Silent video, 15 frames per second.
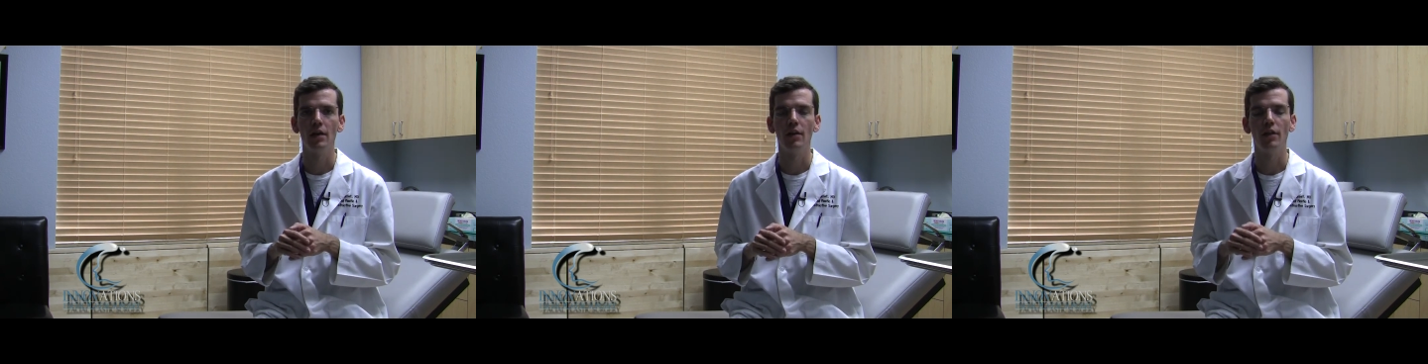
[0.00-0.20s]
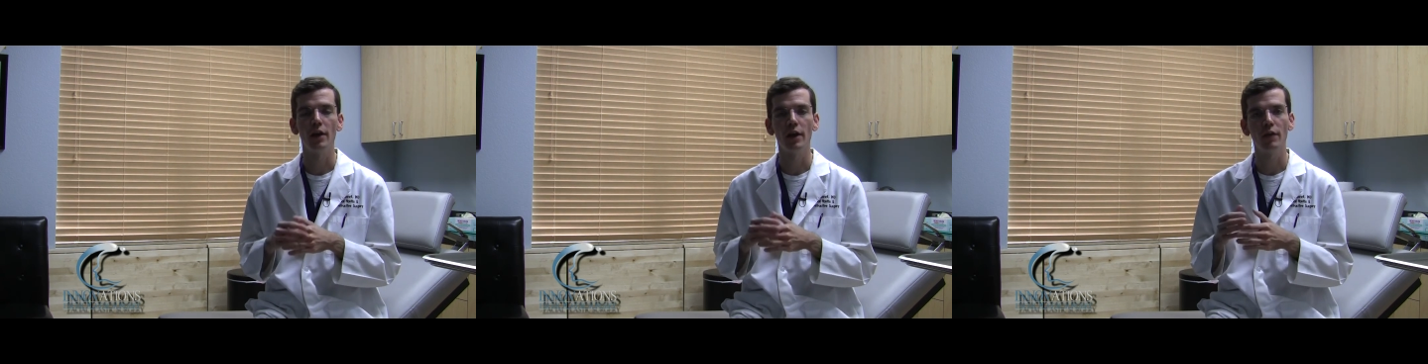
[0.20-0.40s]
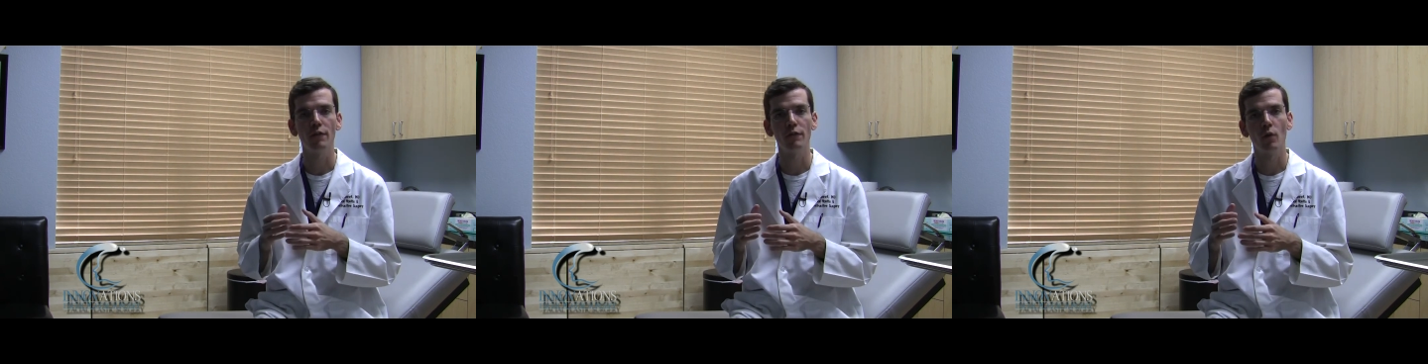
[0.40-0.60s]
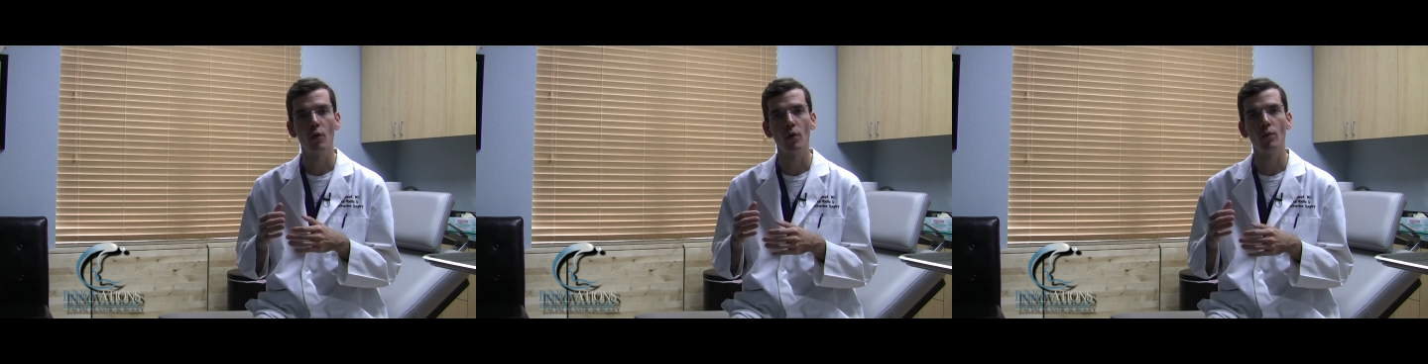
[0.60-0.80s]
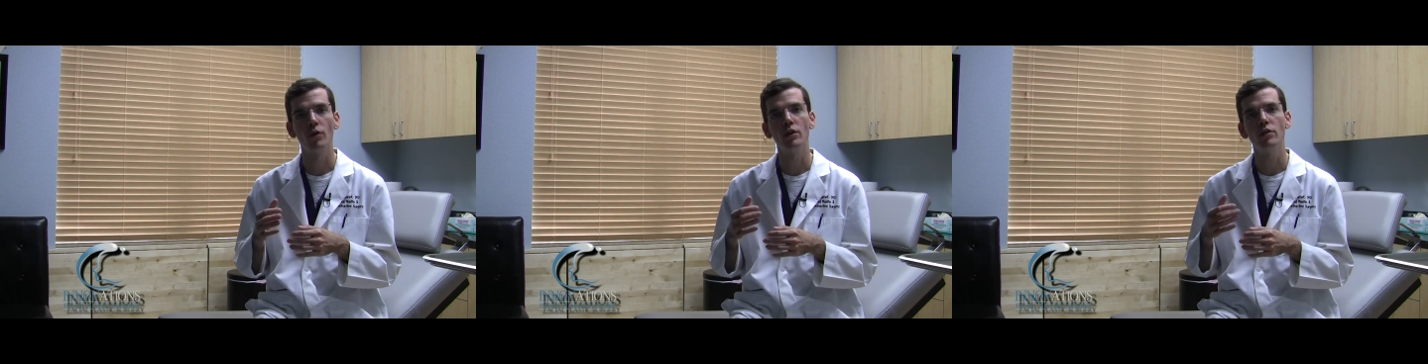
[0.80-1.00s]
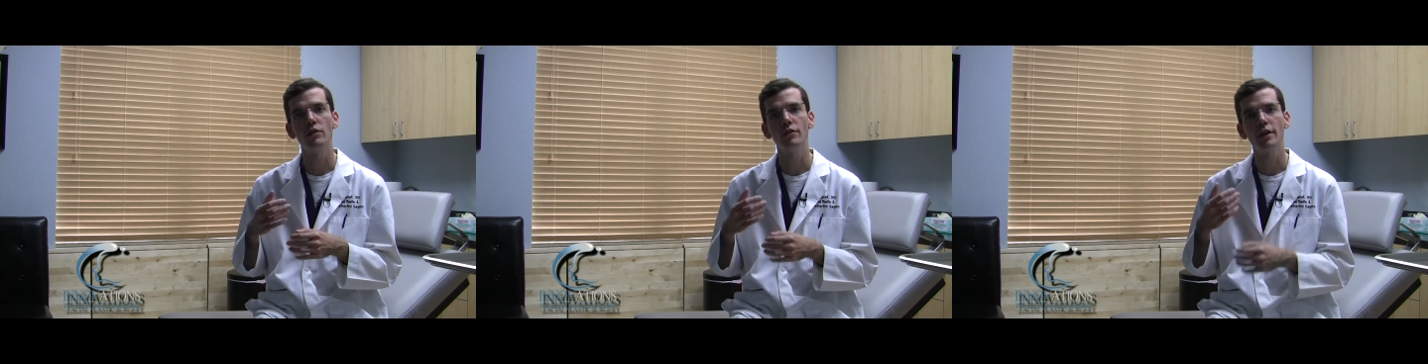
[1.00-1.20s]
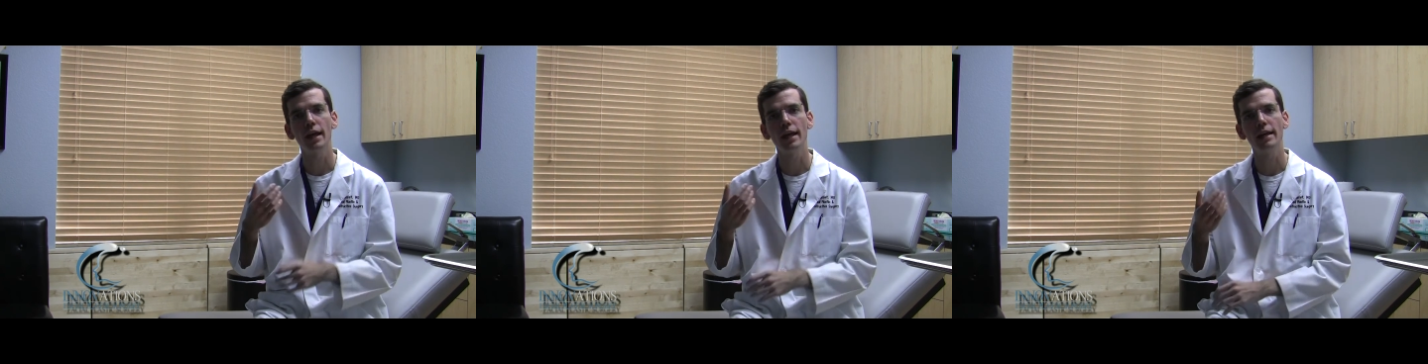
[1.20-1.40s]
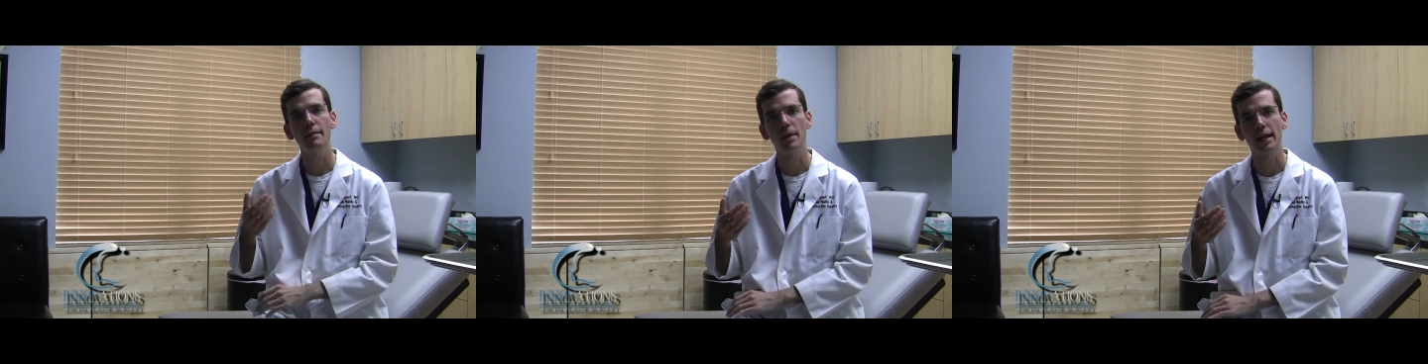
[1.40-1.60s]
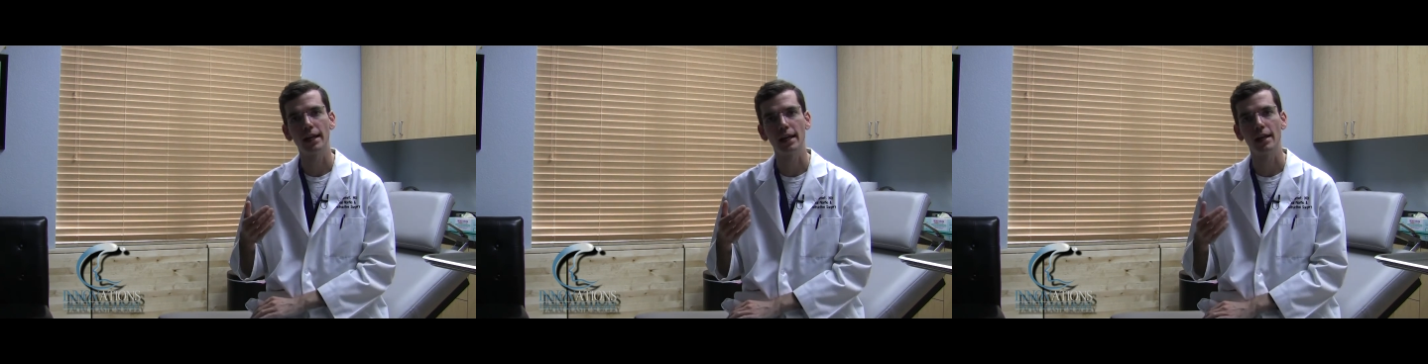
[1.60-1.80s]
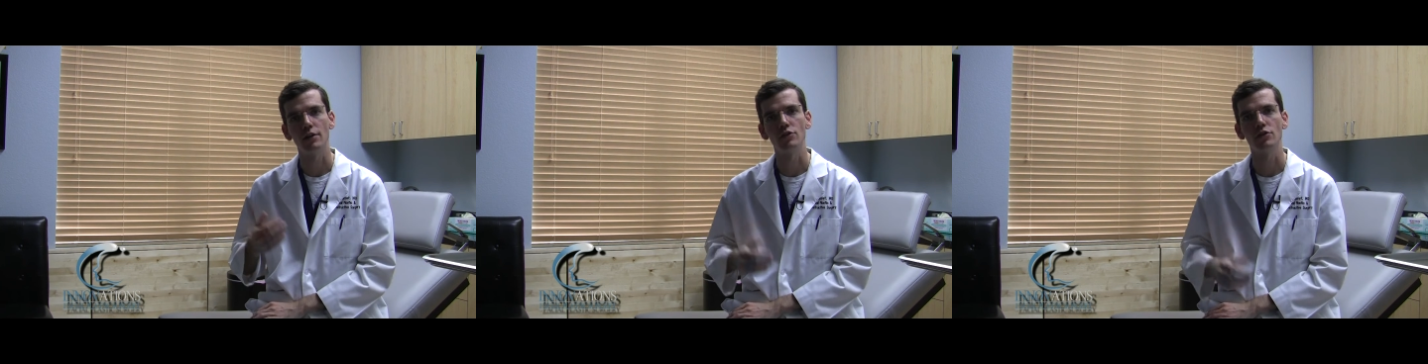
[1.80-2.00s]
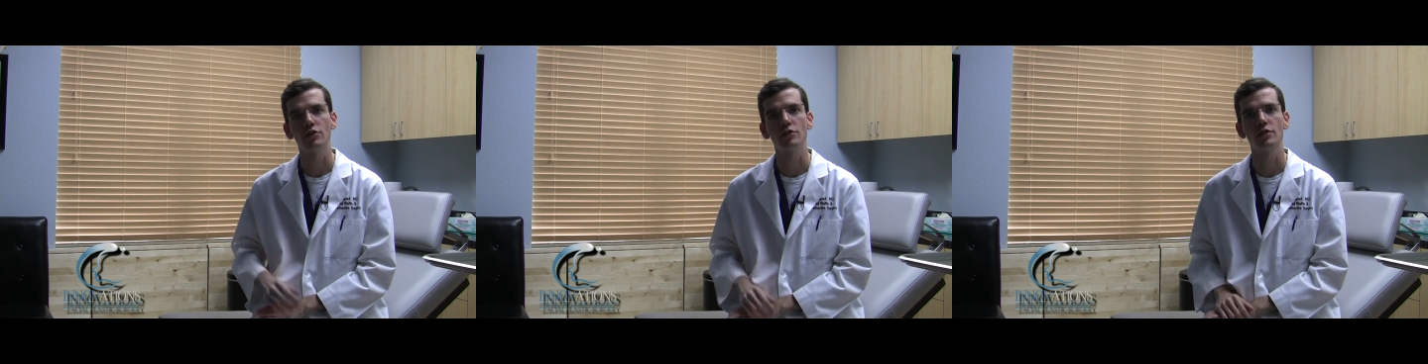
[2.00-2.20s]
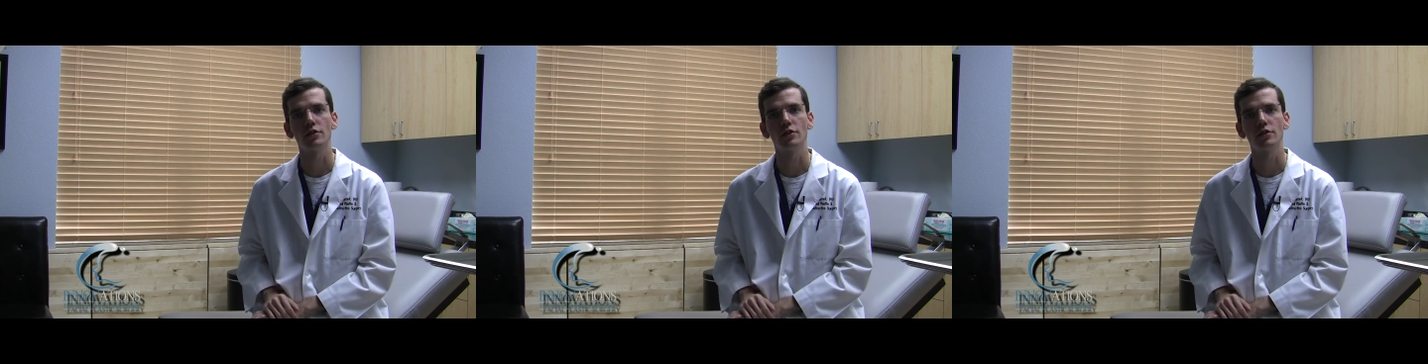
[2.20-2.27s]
Therefore, when you take medications